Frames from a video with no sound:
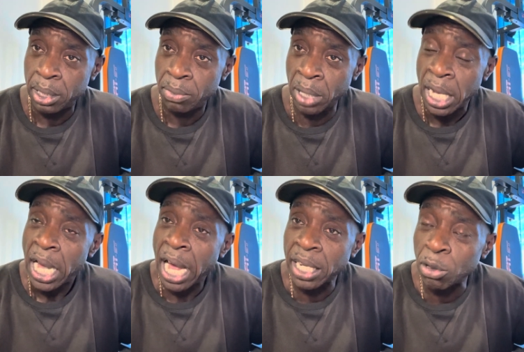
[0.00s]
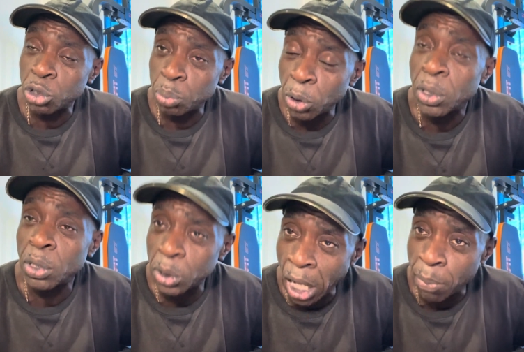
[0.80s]
Right? And I'll prove to
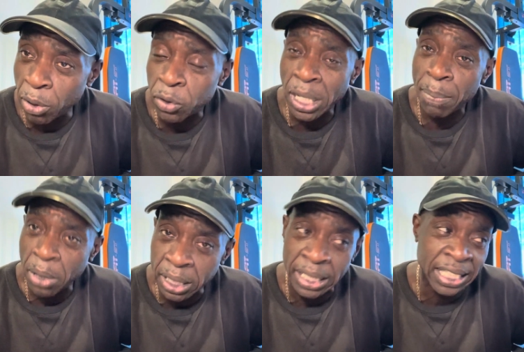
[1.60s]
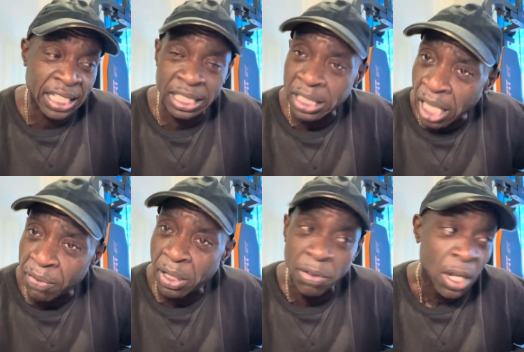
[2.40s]
you that person is a
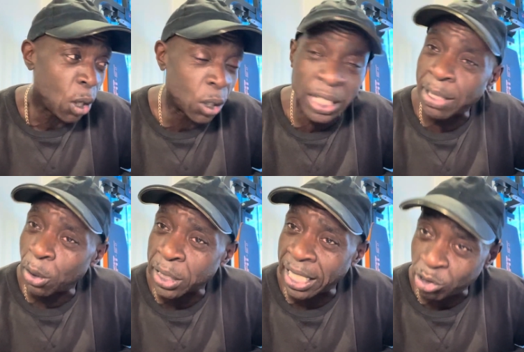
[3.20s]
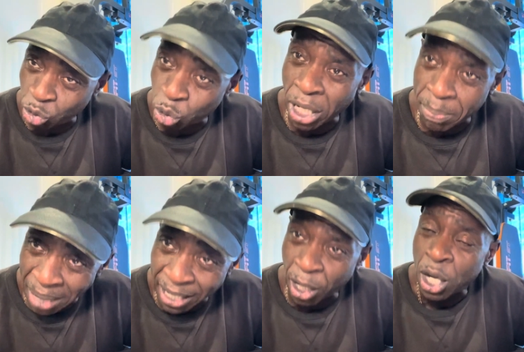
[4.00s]
conservative or they're extreme
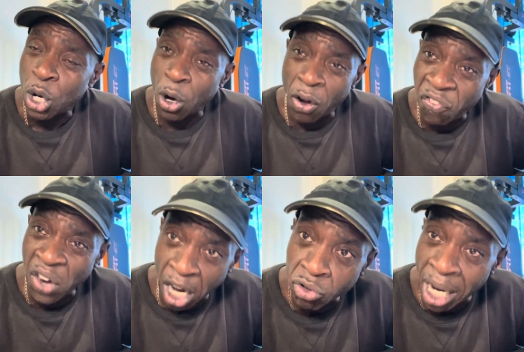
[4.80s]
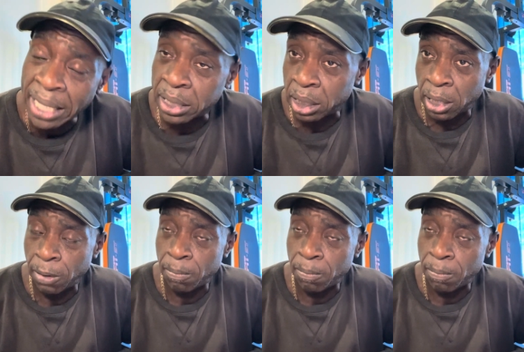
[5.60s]
MAGA or far right.